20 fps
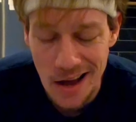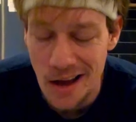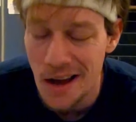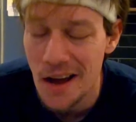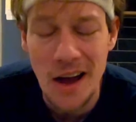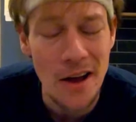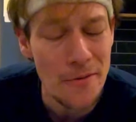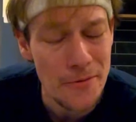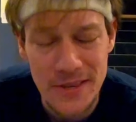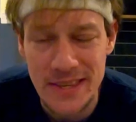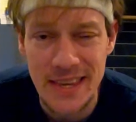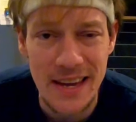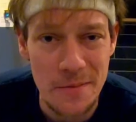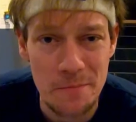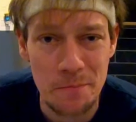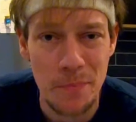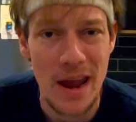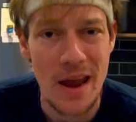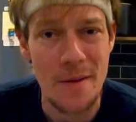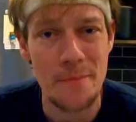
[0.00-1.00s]
I've
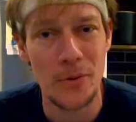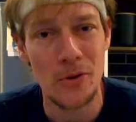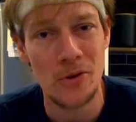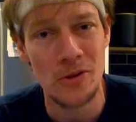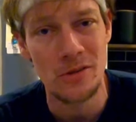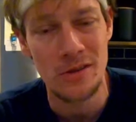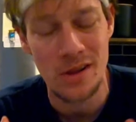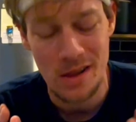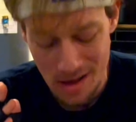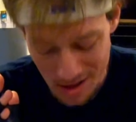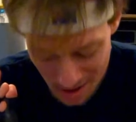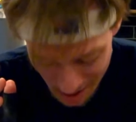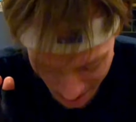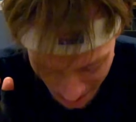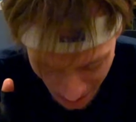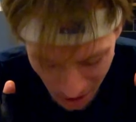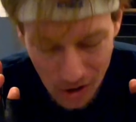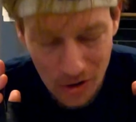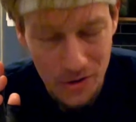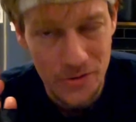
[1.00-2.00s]
seen people
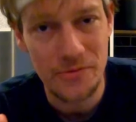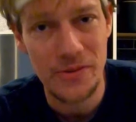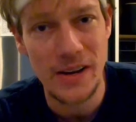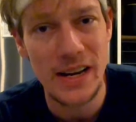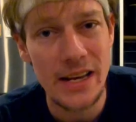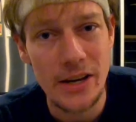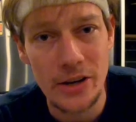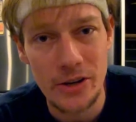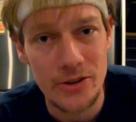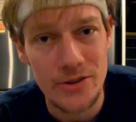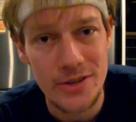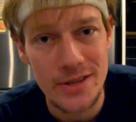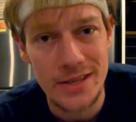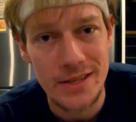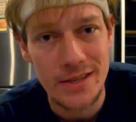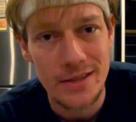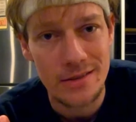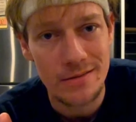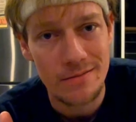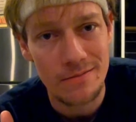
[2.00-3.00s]
on
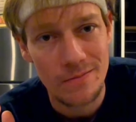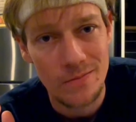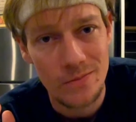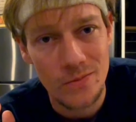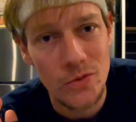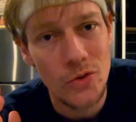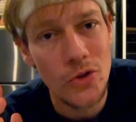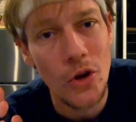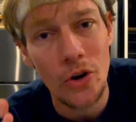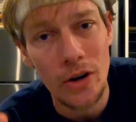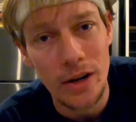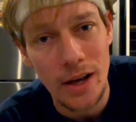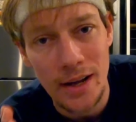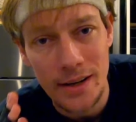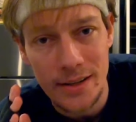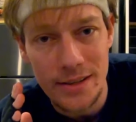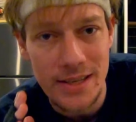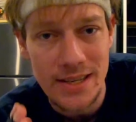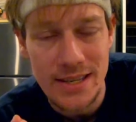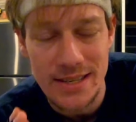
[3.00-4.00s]
videos not
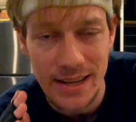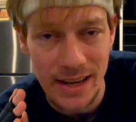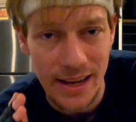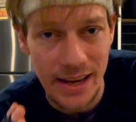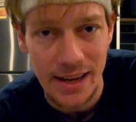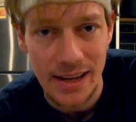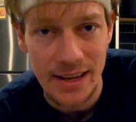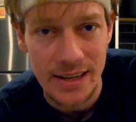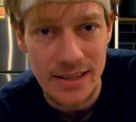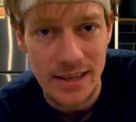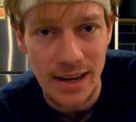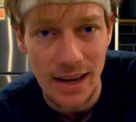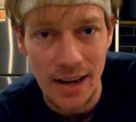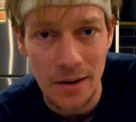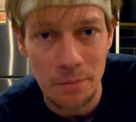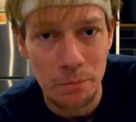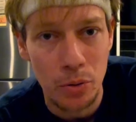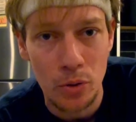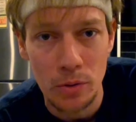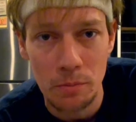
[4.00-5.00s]
understand
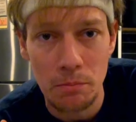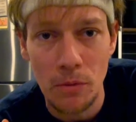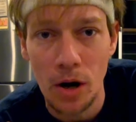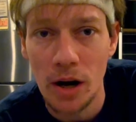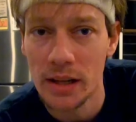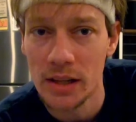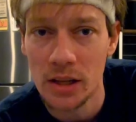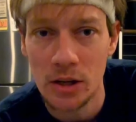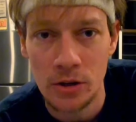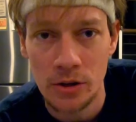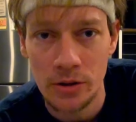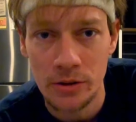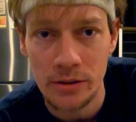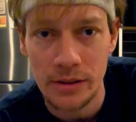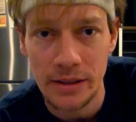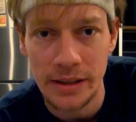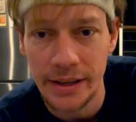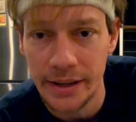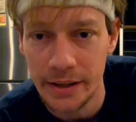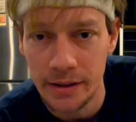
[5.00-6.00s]
and put Milo
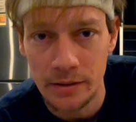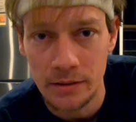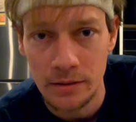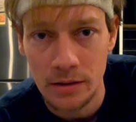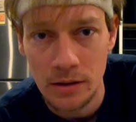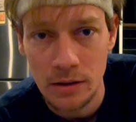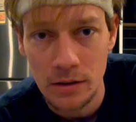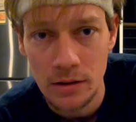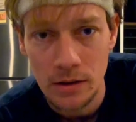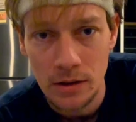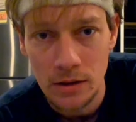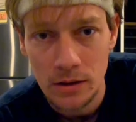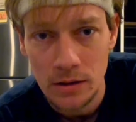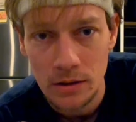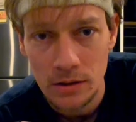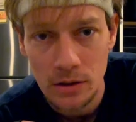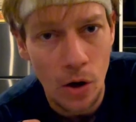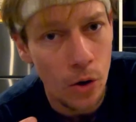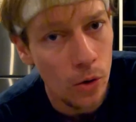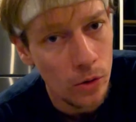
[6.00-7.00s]
in
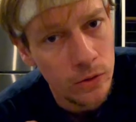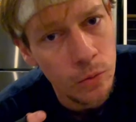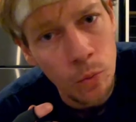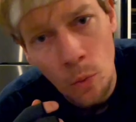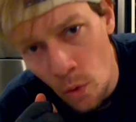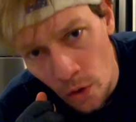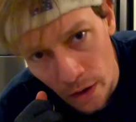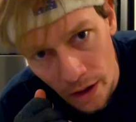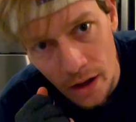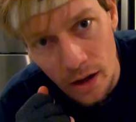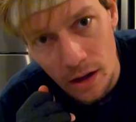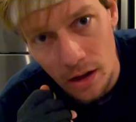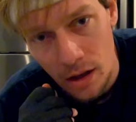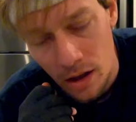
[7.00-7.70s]
cold water.